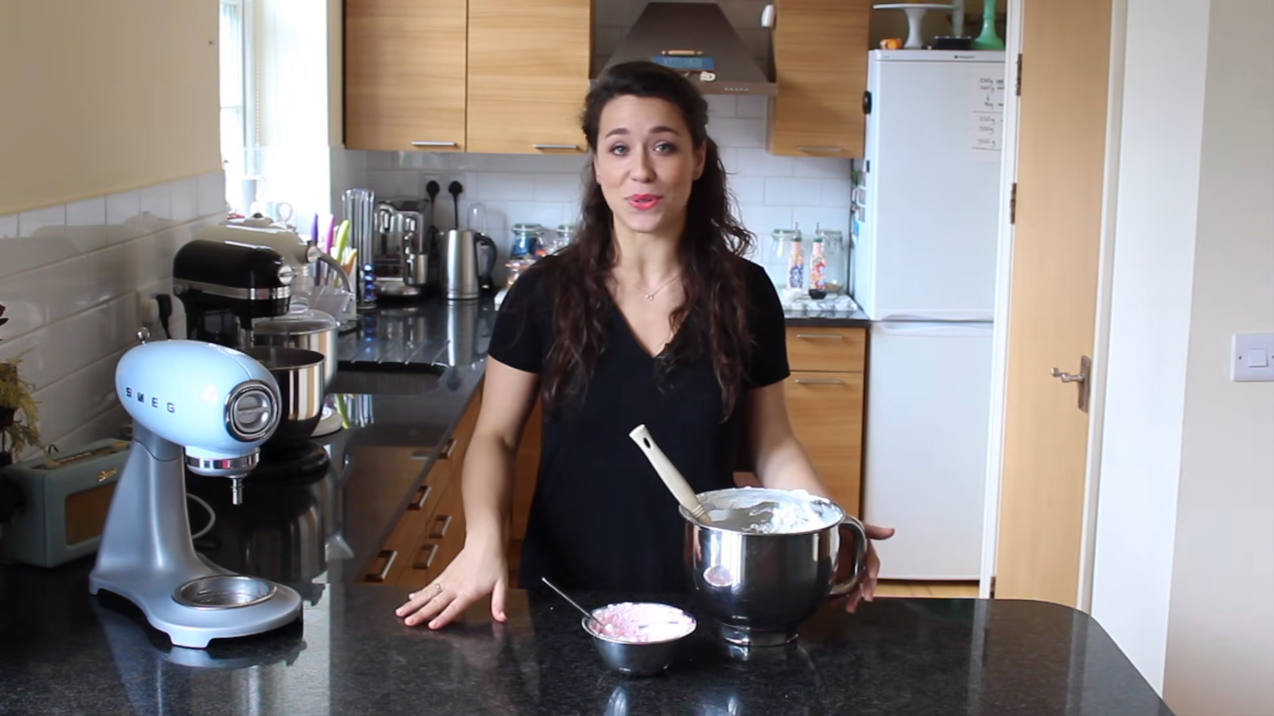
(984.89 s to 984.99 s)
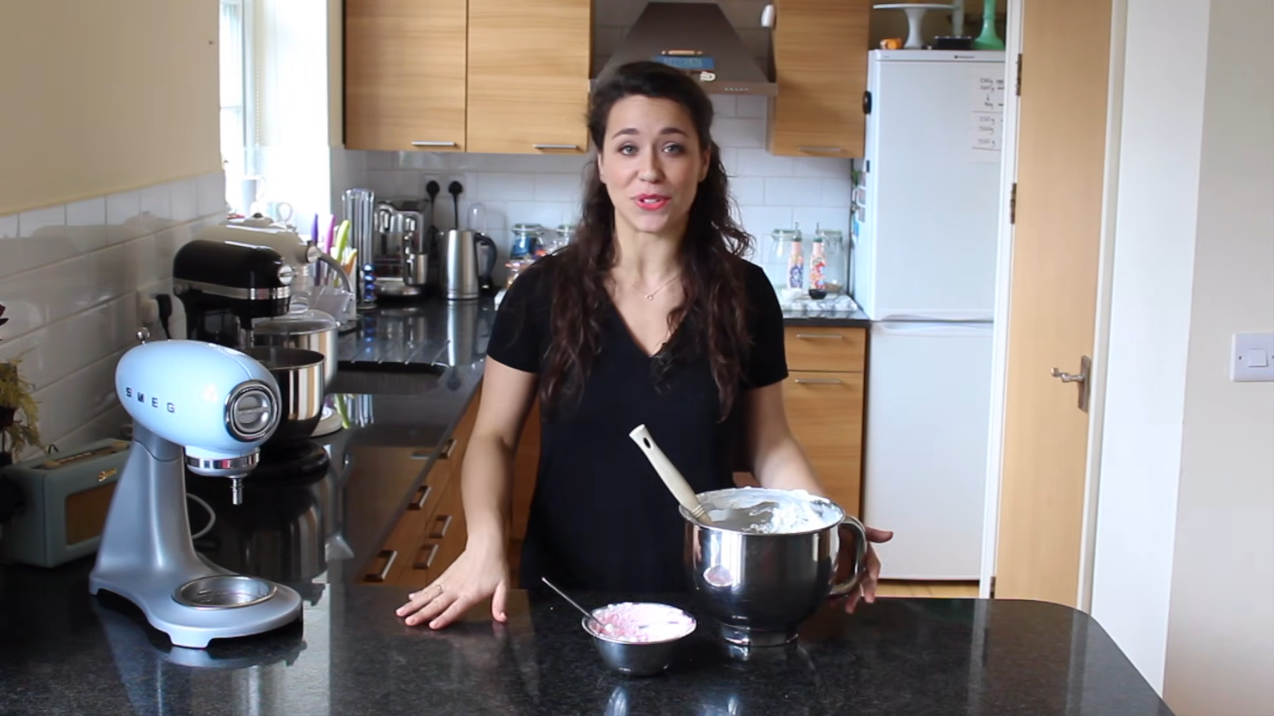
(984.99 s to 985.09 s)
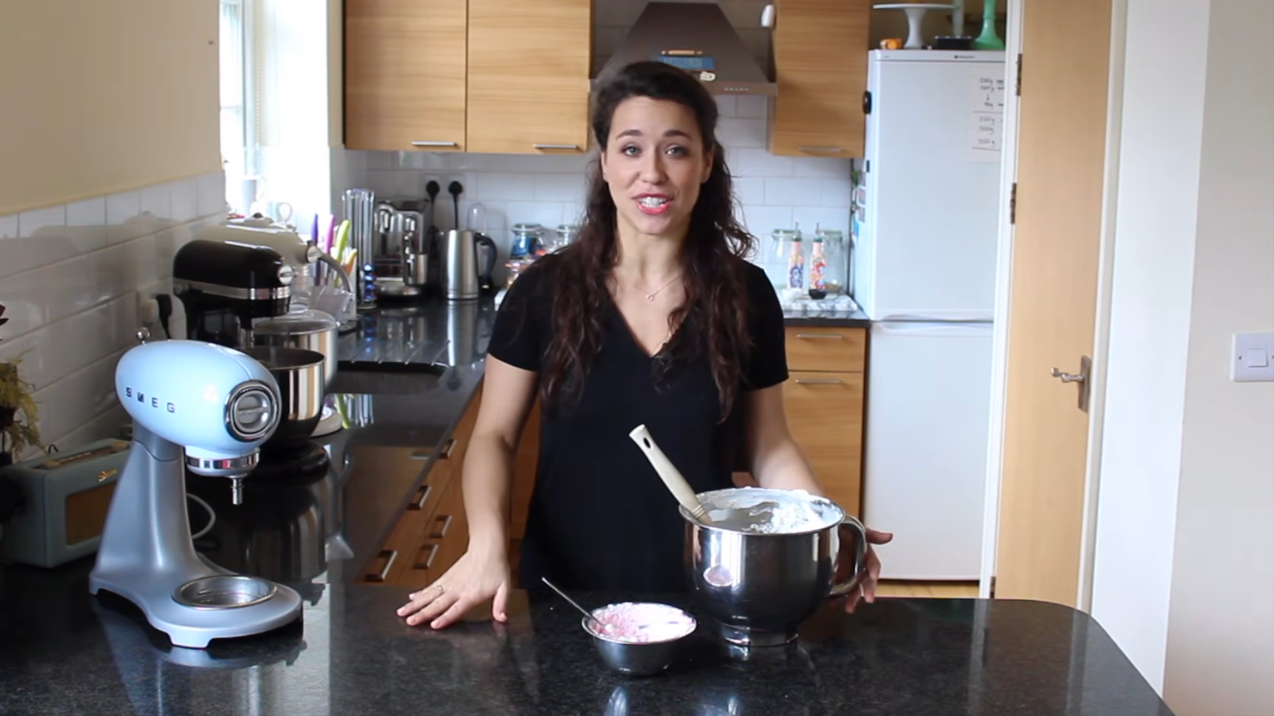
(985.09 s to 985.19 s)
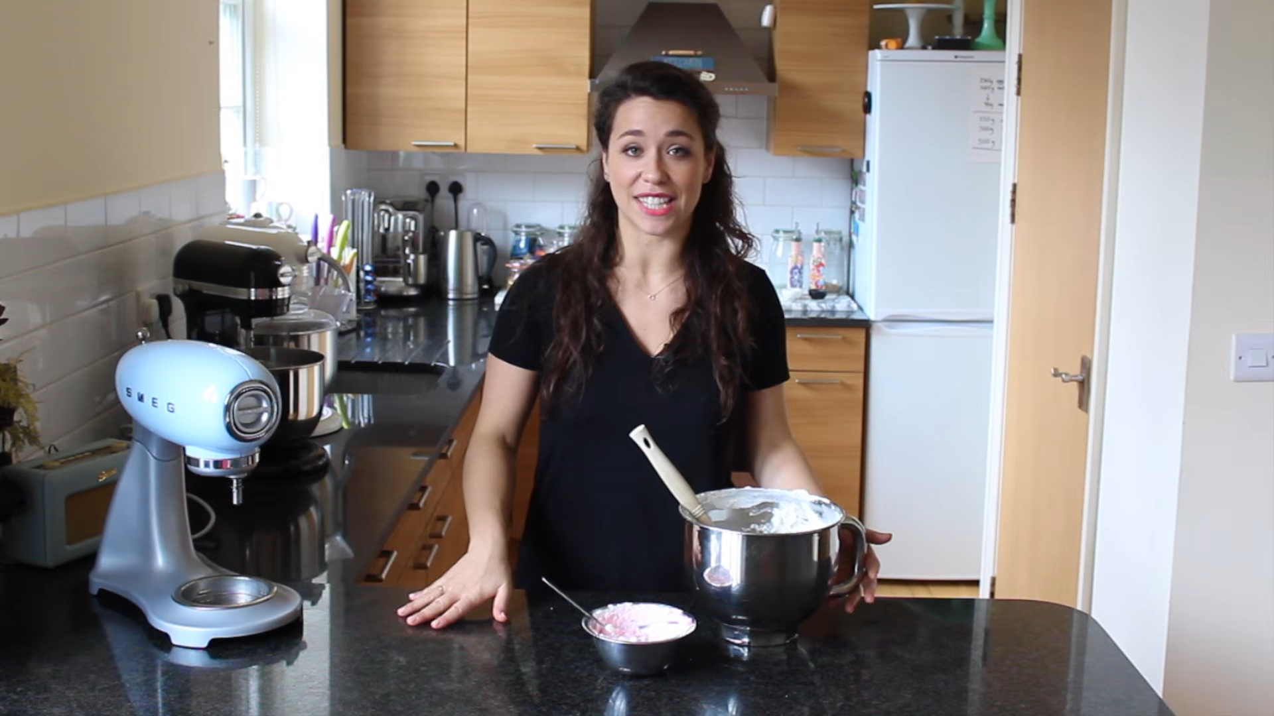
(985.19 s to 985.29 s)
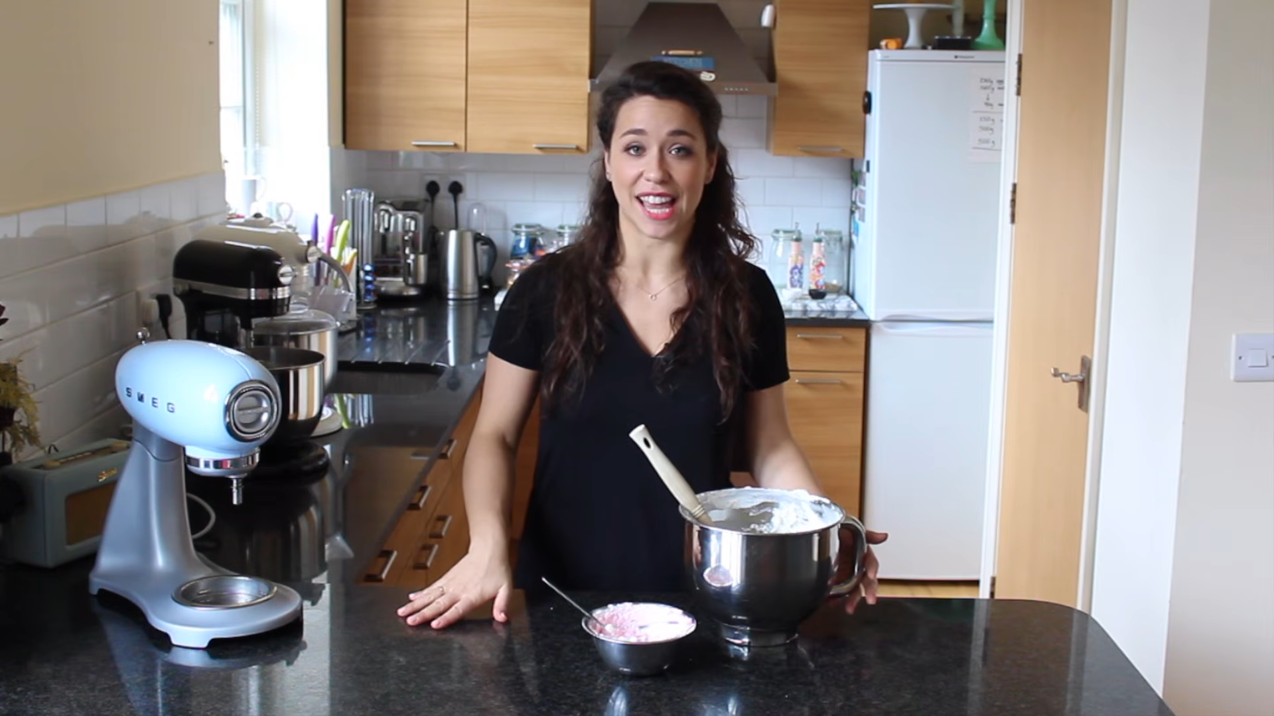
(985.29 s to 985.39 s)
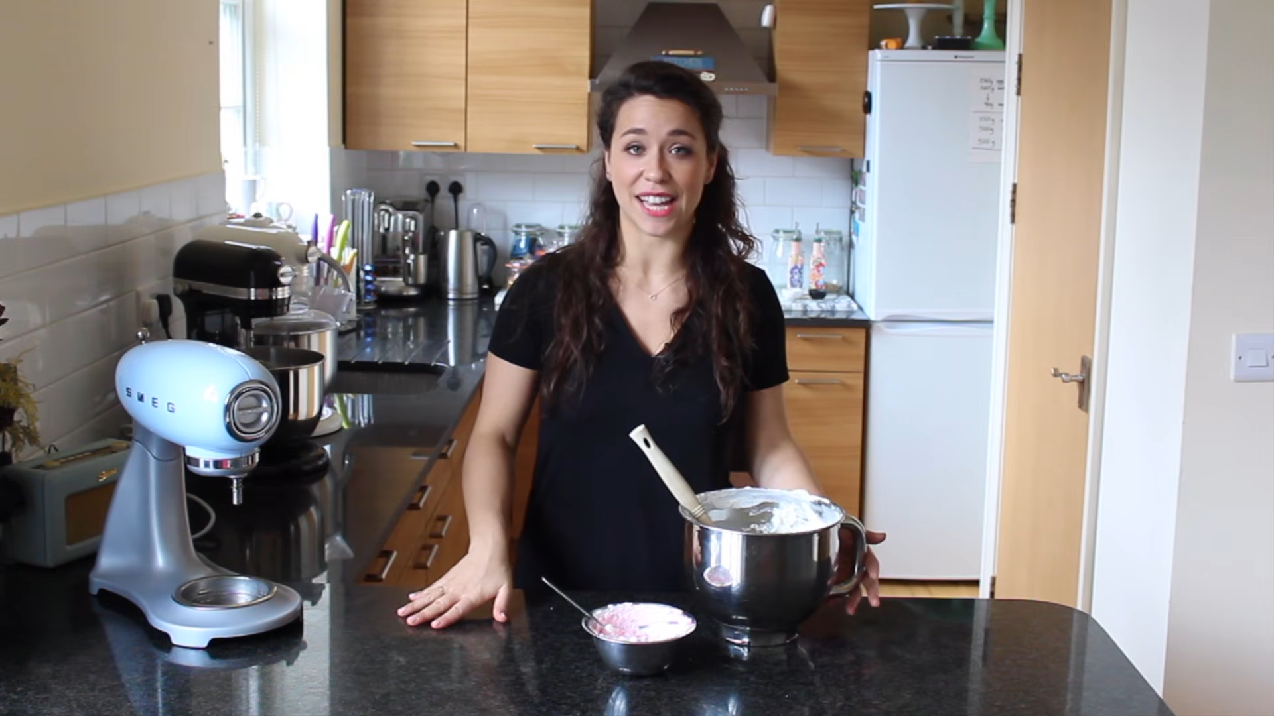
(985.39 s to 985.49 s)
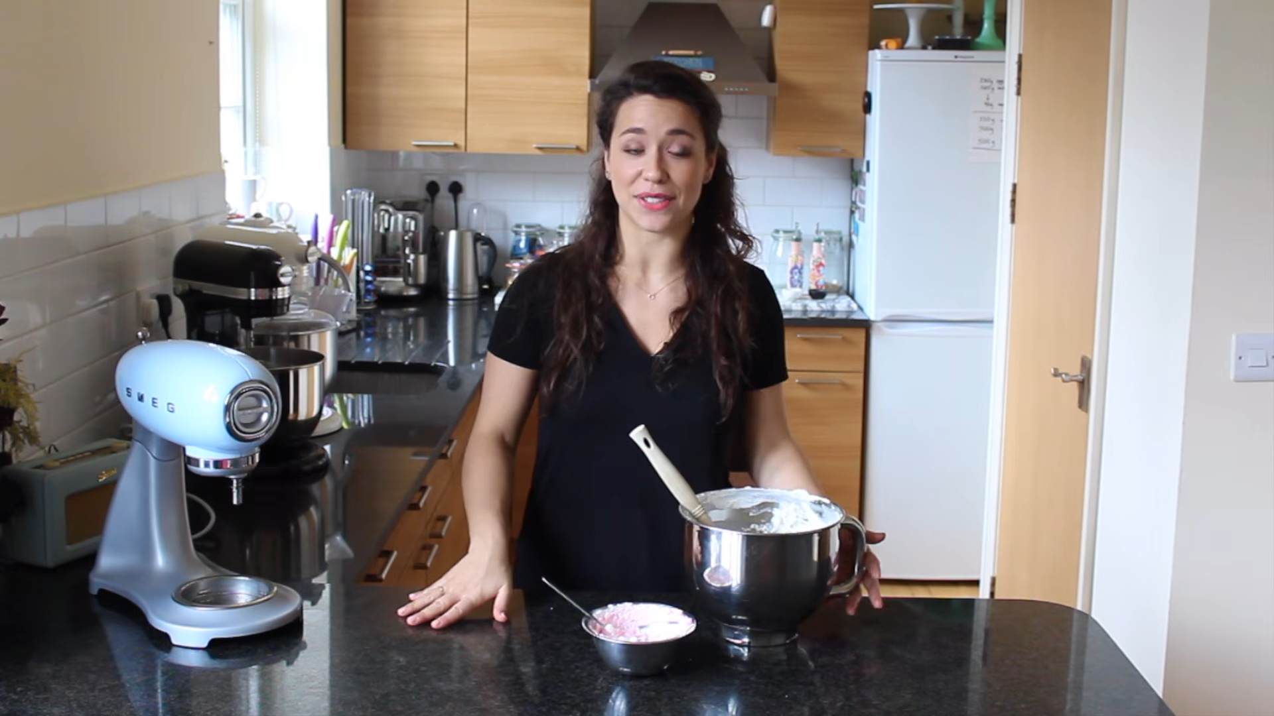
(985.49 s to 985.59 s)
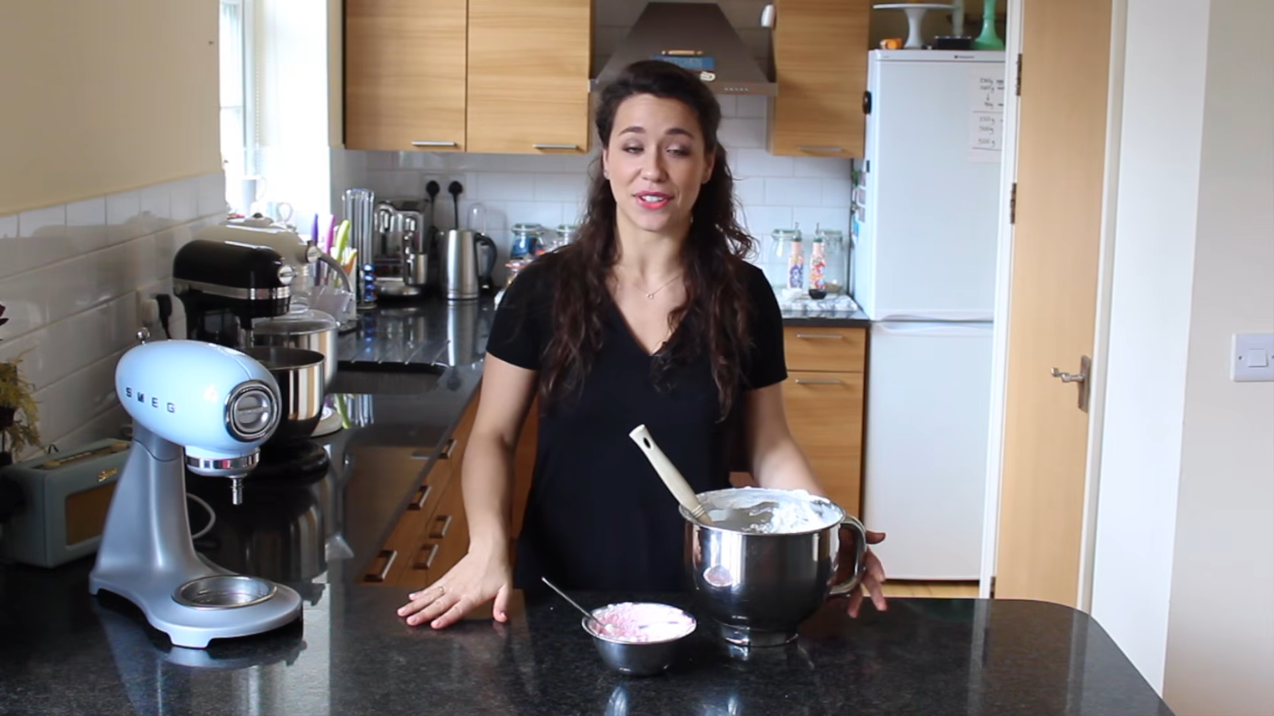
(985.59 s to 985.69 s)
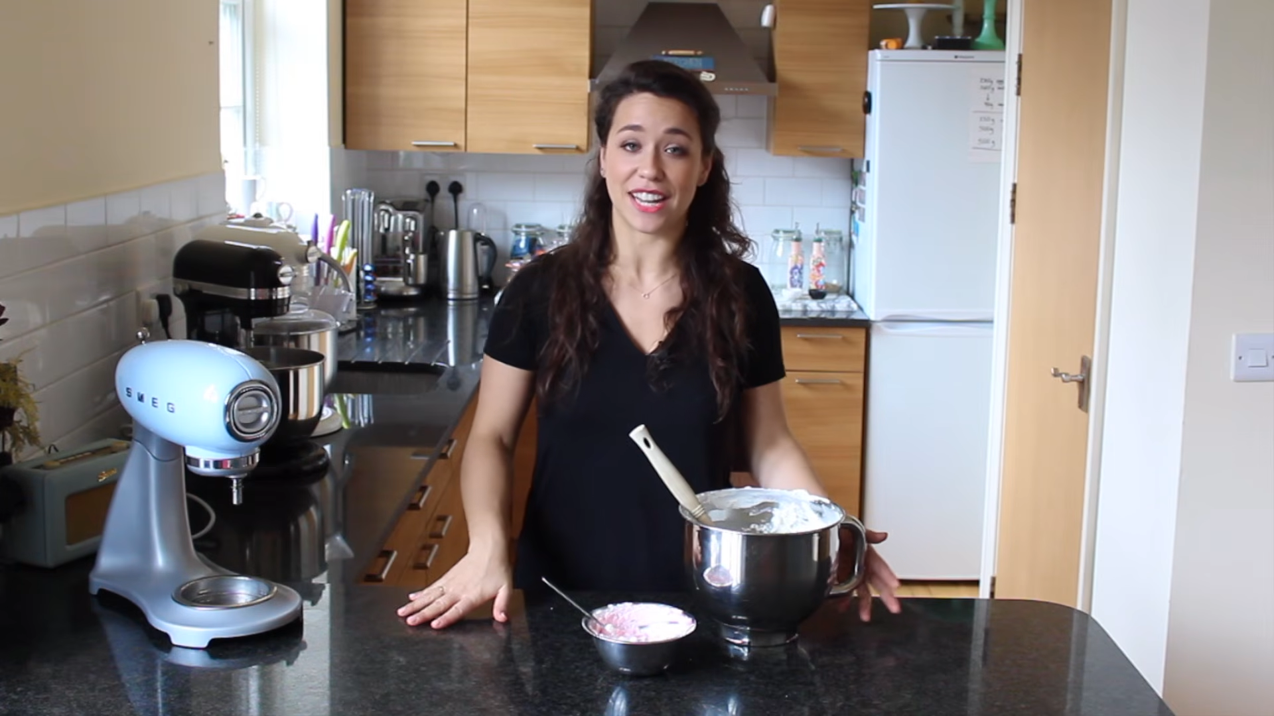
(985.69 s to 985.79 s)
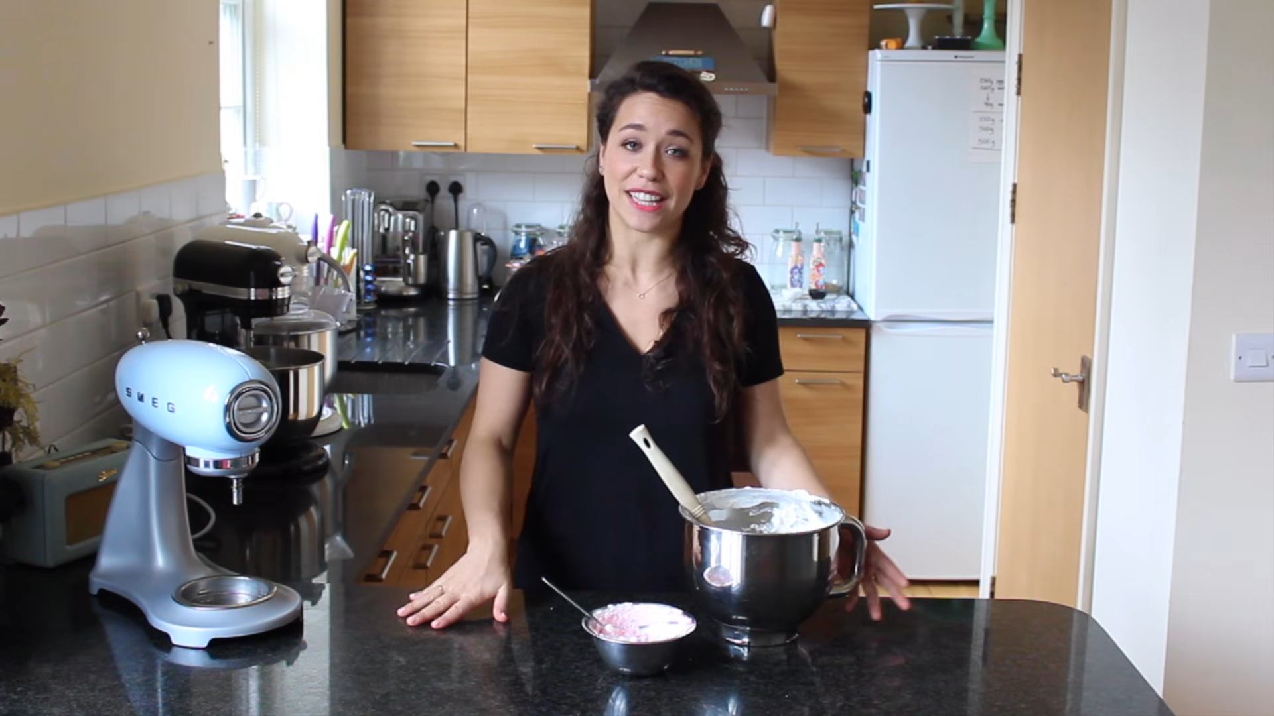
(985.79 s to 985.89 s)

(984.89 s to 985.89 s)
George's Cakes on